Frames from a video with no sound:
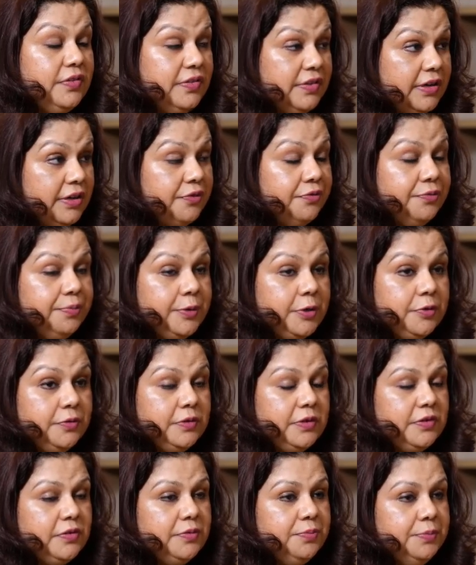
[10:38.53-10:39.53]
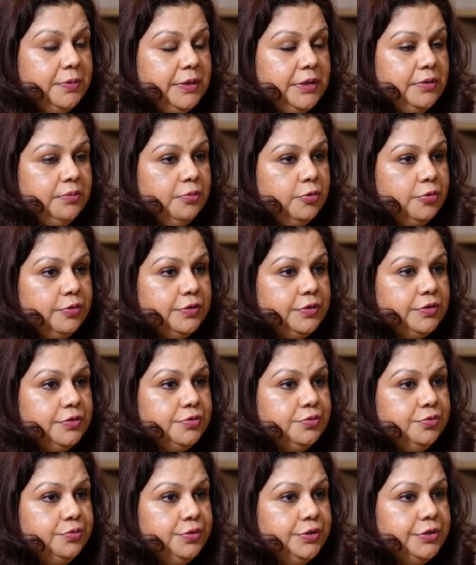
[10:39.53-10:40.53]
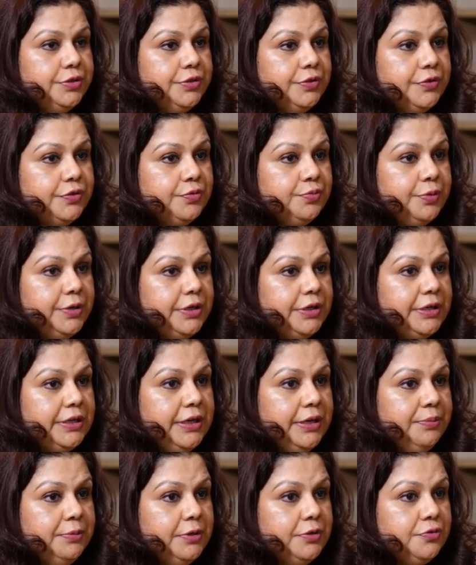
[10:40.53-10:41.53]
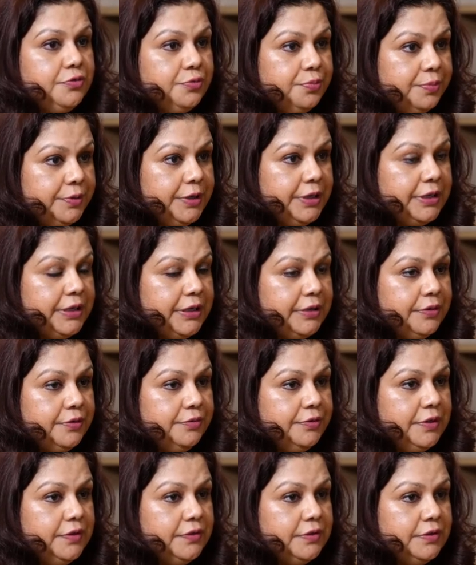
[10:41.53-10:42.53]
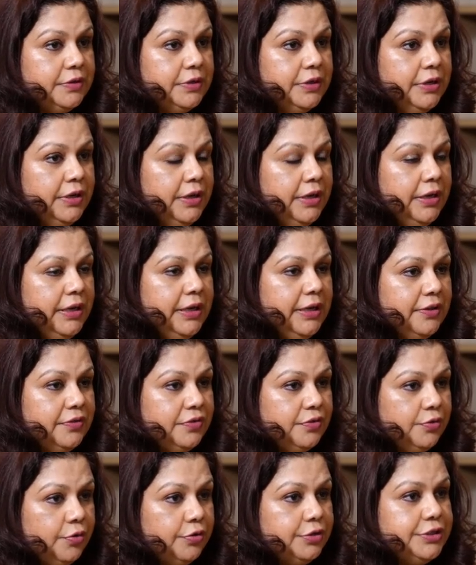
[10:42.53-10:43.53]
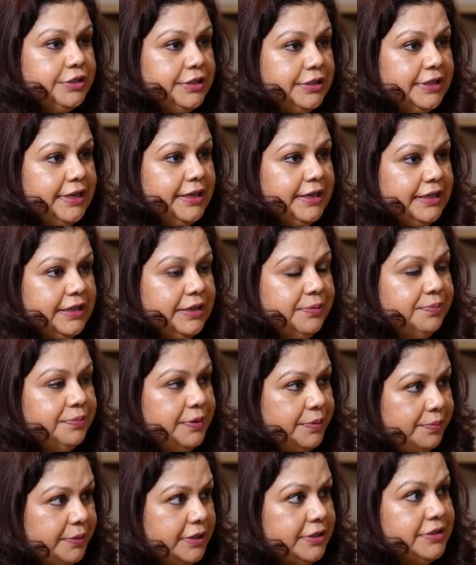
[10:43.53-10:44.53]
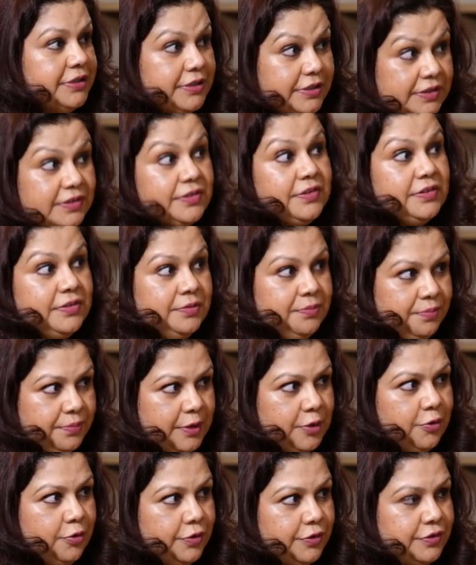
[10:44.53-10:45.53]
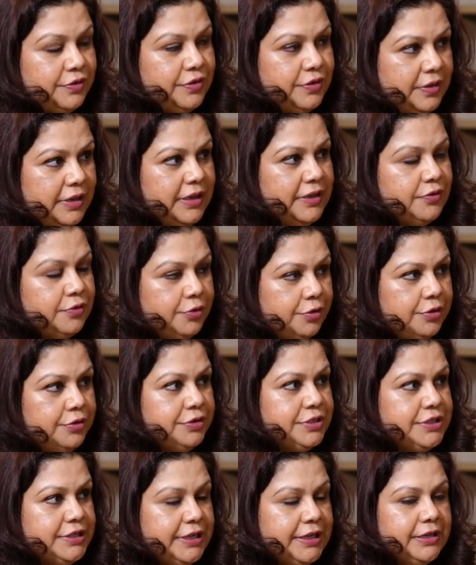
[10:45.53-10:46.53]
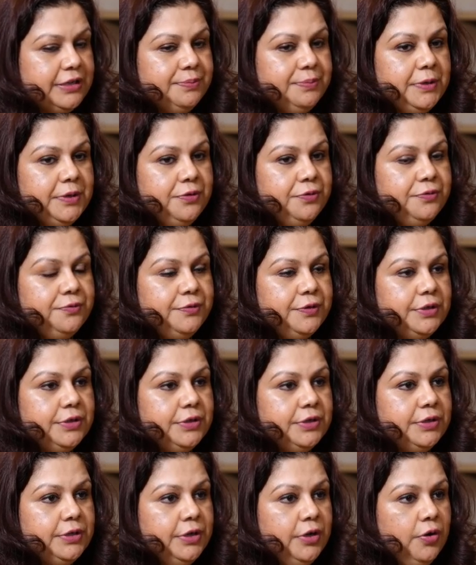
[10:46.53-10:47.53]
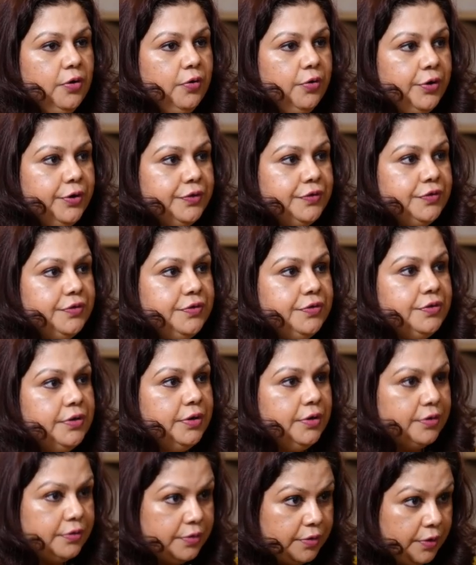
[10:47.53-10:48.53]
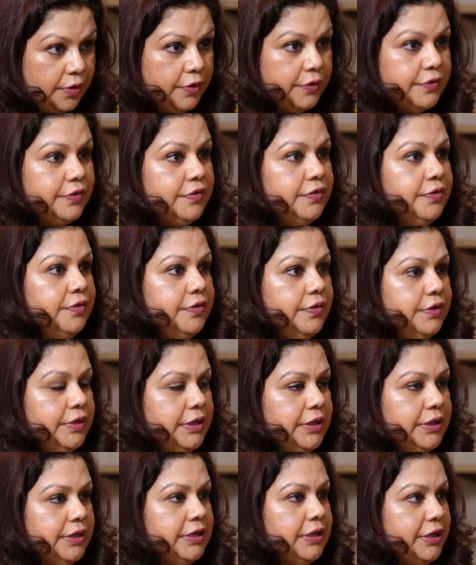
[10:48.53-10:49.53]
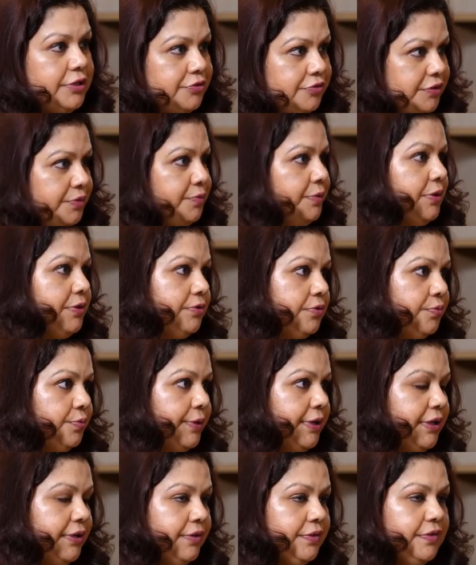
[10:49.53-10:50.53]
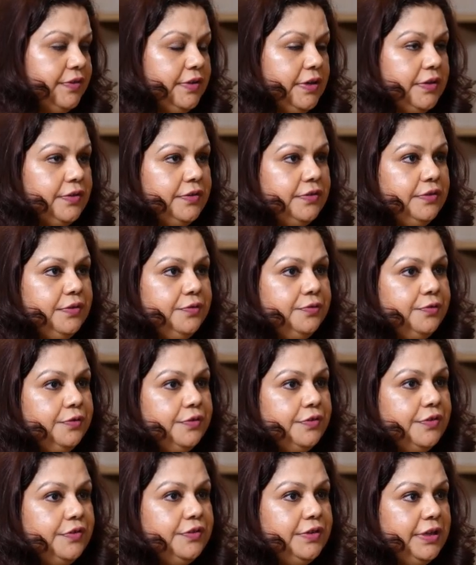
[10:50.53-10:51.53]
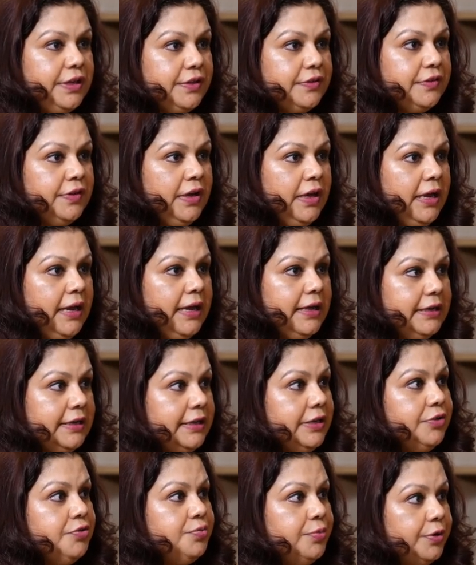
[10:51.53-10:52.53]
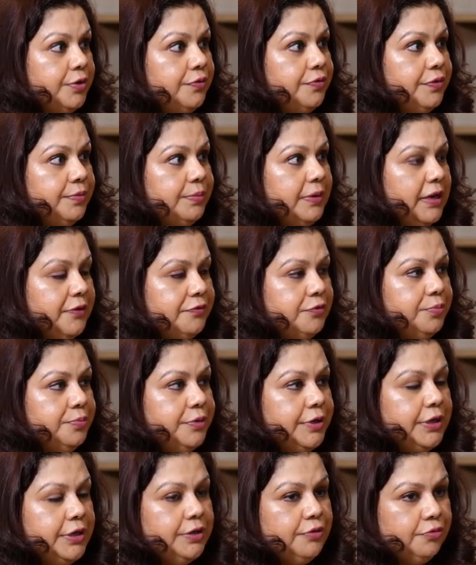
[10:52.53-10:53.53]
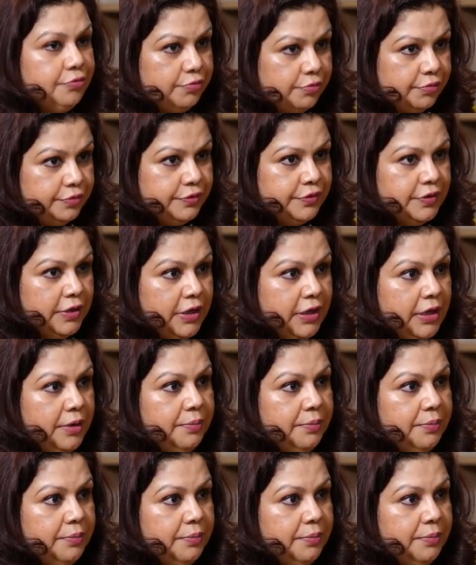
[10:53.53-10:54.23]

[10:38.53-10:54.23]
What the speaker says: is tough because it's been more than 2 years when it came into being, and the reason it's not yet getting implemented is because it's going to take a bit of a hoist across the country. We have 26 different states, and each one of them have to bring in rules.